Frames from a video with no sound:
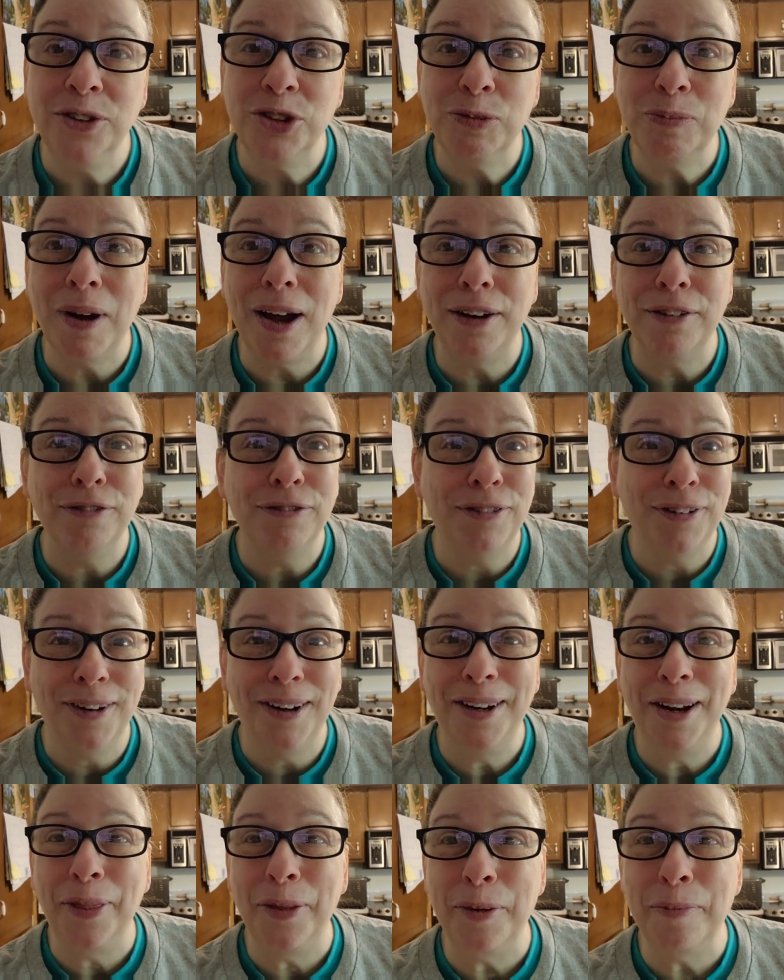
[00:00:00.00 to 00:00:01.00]
spot for
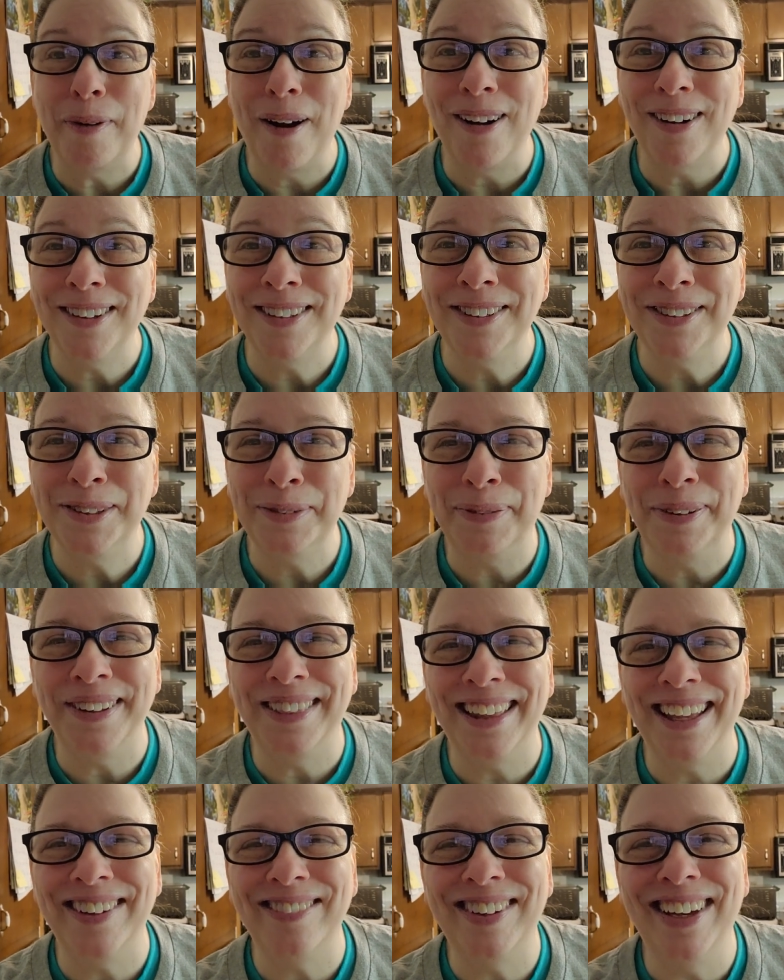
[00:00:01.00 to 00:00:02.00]
another box to put
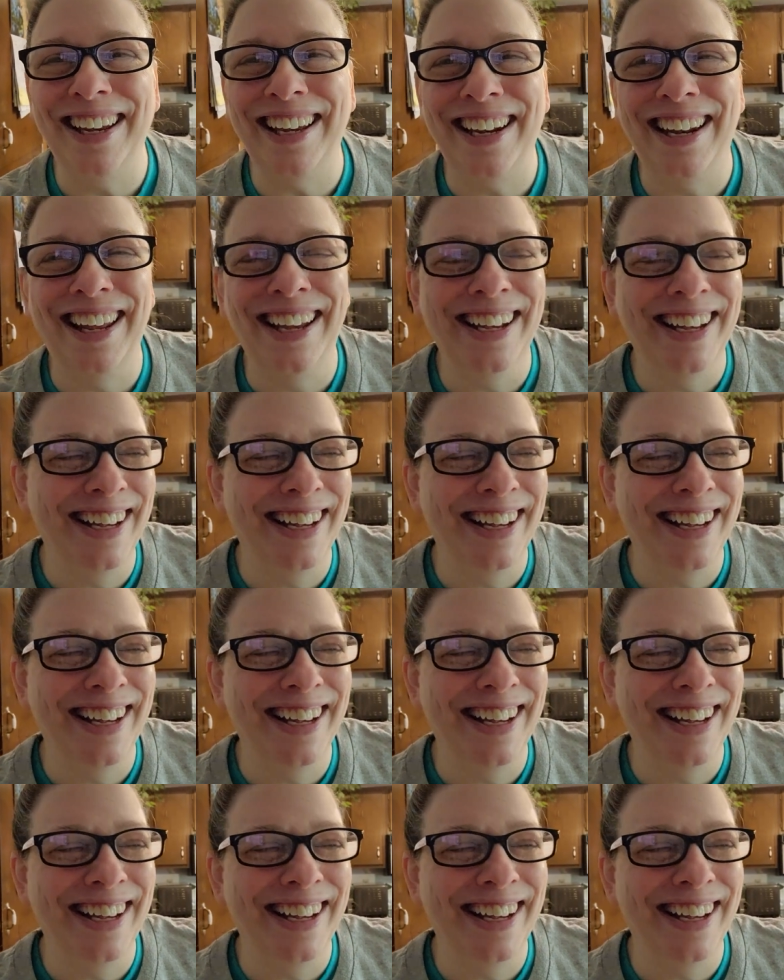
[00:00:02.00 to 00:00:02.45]
them in.